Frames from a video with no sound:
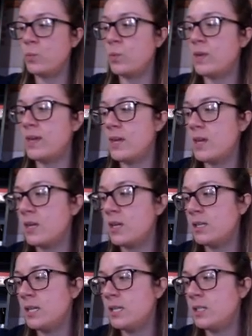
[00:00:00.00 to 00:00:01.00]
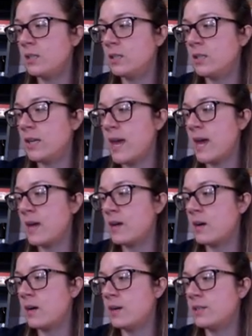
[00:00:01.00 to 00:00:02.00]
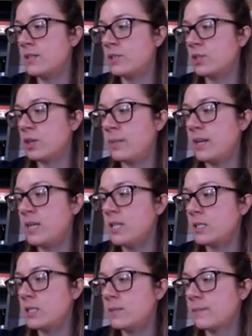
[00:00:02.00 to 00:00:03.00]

we need to look at our discriminant,